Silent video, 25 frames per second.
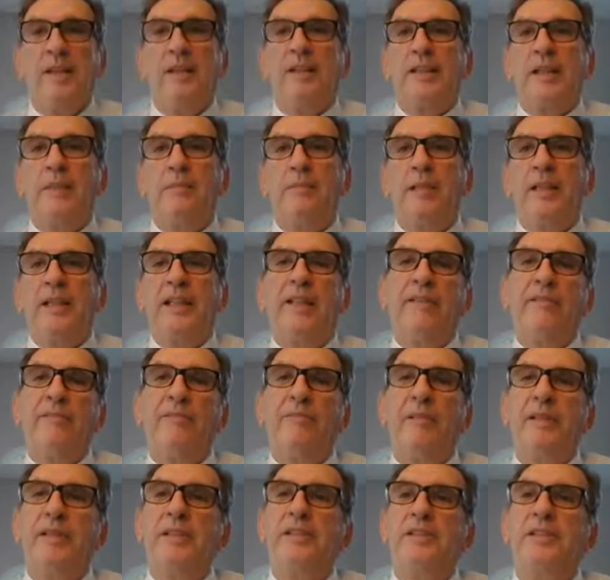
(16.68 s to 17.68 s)
Quebec Health
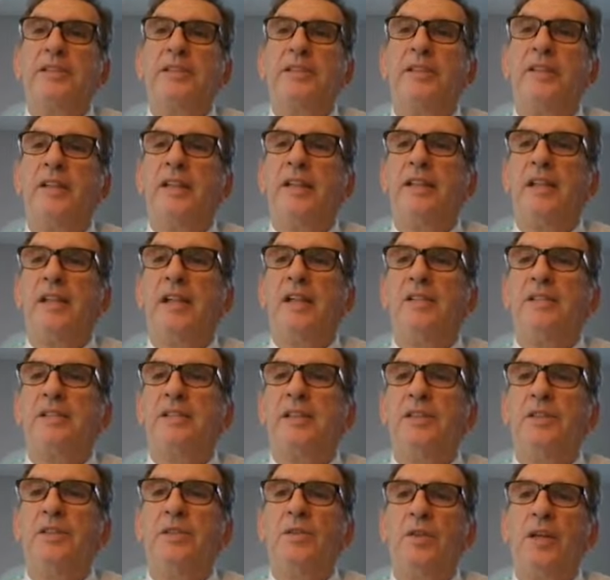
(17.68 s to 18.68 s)
Minister announced
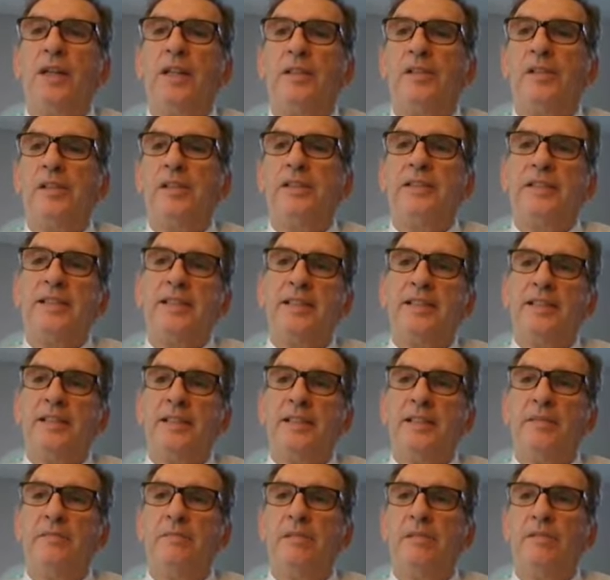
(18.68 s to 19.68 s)
a new alert
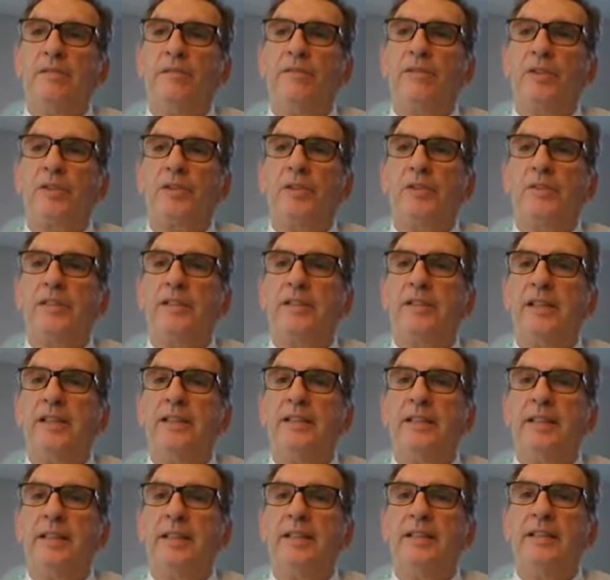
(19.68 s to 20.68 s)
system for COVID
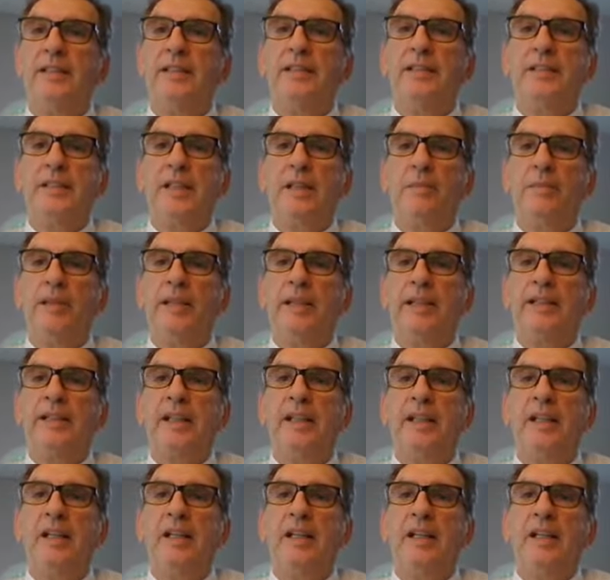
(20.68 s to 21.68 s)
19 in Quebec,
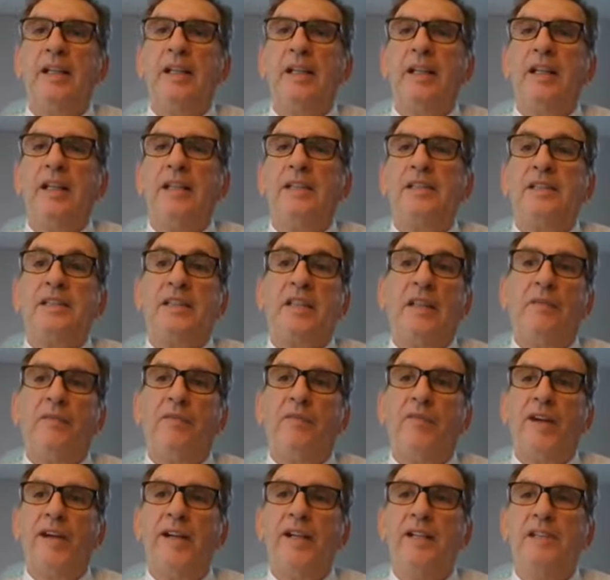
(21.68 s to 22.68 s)
and stiff
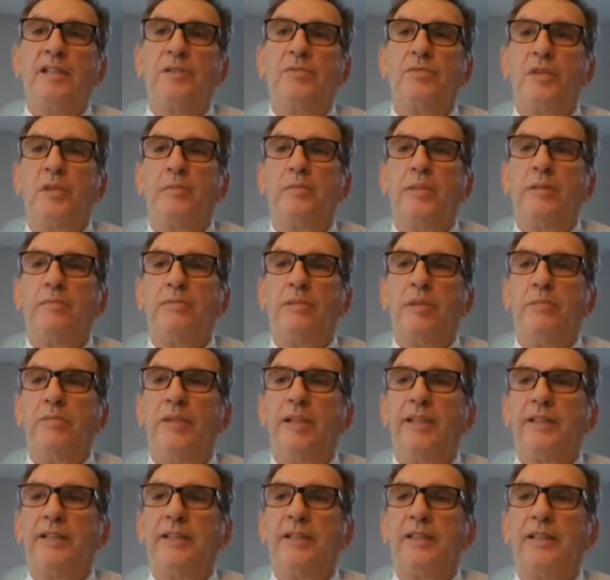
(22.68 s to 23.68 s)
fines will be
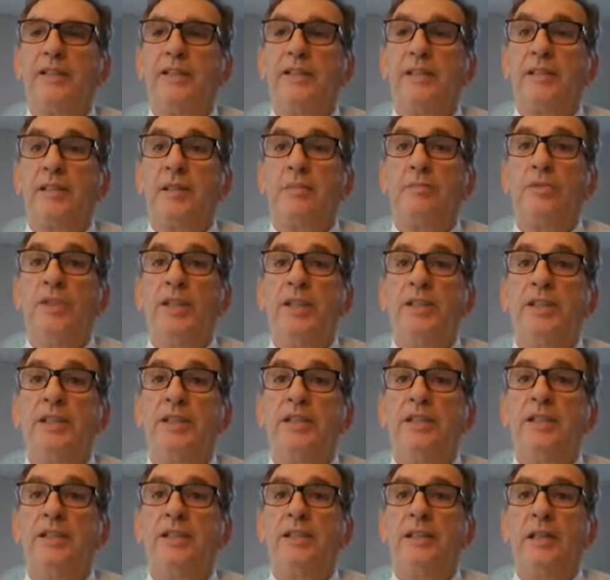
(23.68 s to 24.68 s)
implemented in some
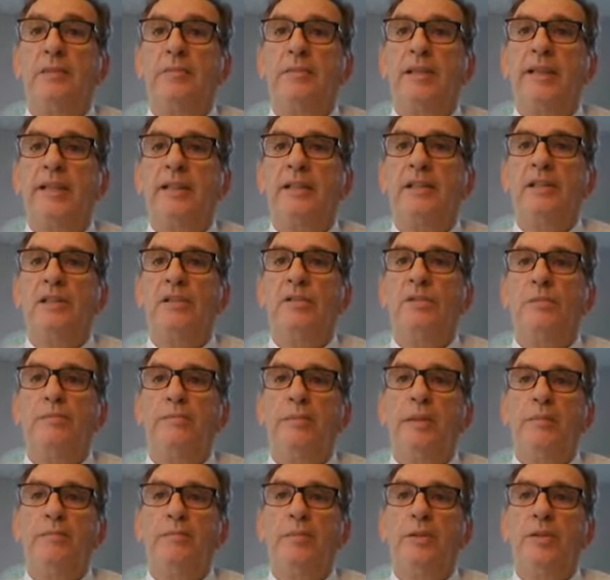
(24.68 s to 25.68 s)
region in Quebec to
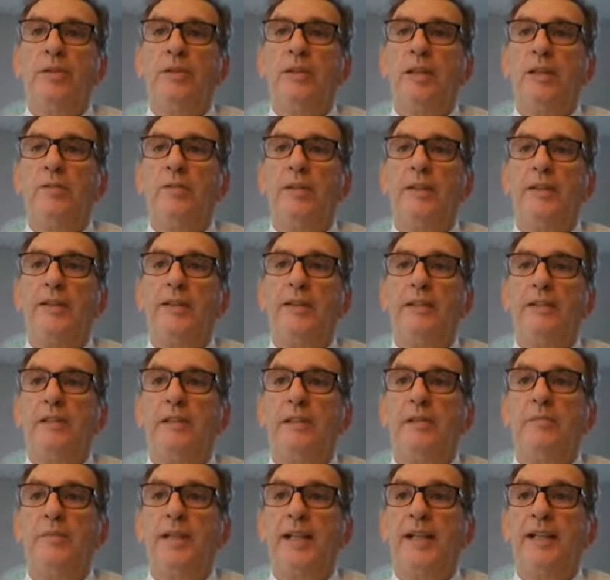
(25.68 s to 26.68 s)
people not wearing
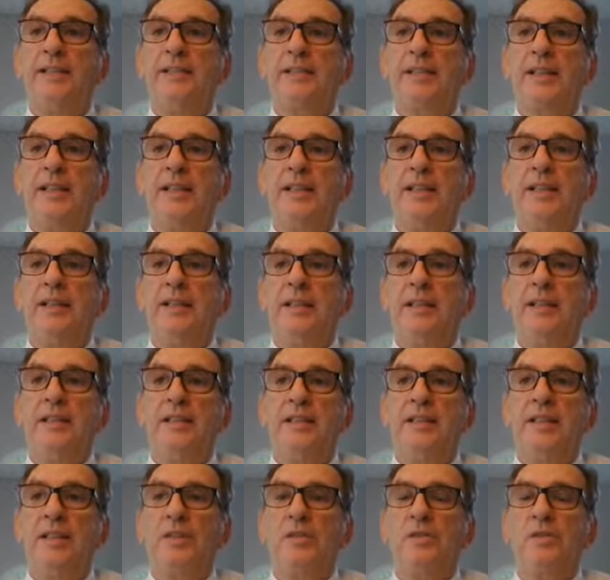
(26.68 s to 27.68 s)
their mask in
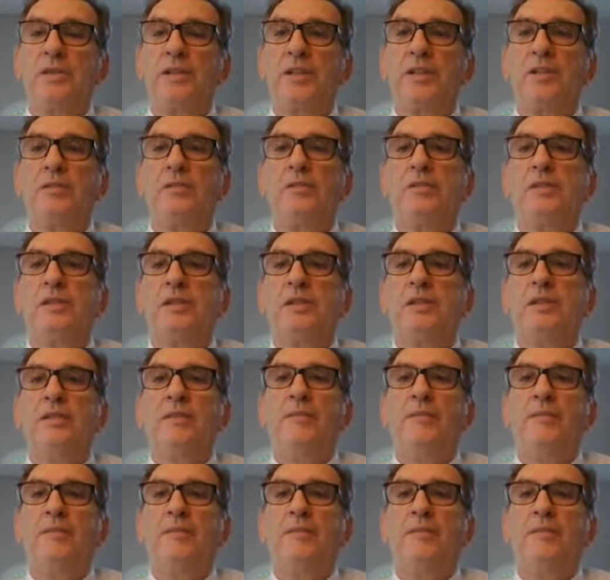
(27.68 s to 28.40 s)
yellow zones.